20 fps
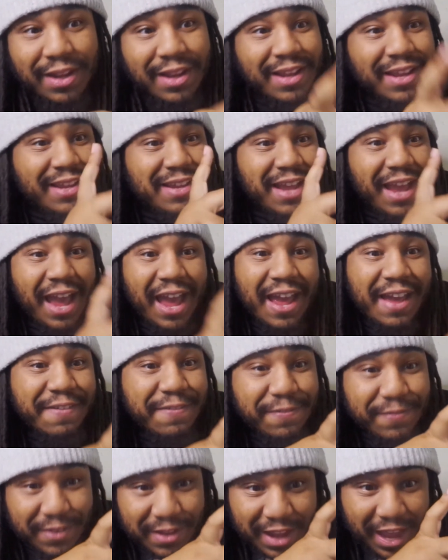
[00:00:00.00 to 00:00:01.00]
He had
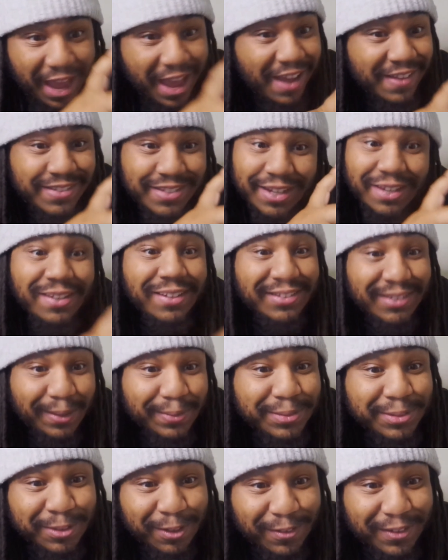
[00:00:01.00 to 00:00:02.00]
10
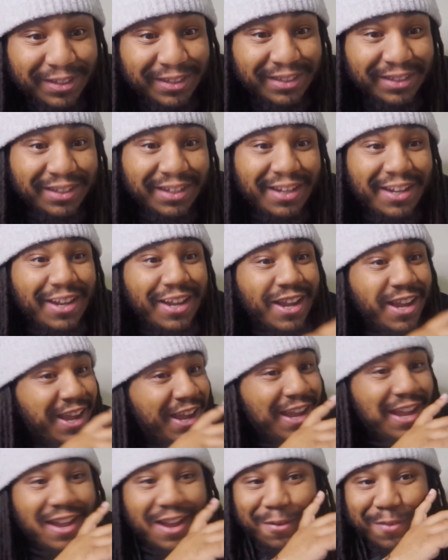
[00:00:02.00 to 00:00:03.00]
interceptions already,
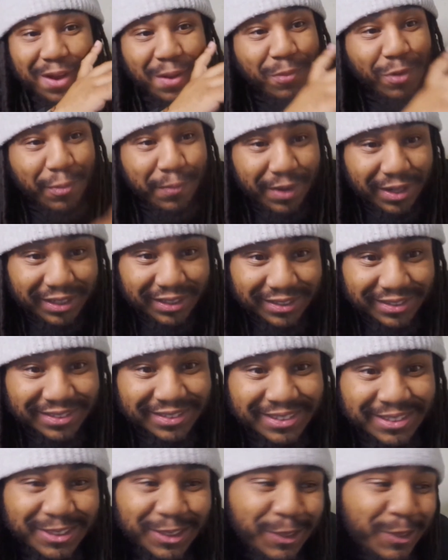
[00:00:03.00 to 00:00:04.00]
and he had way more money.
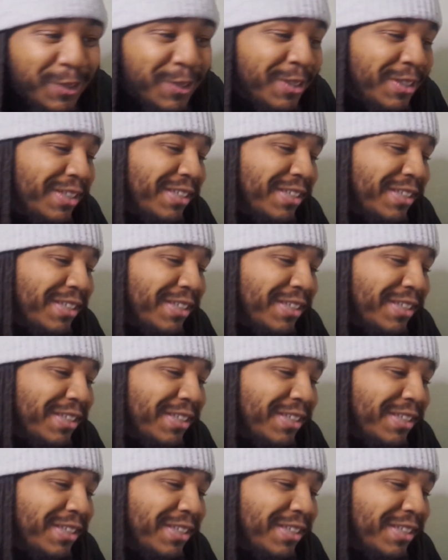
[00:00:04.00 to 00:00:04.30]
So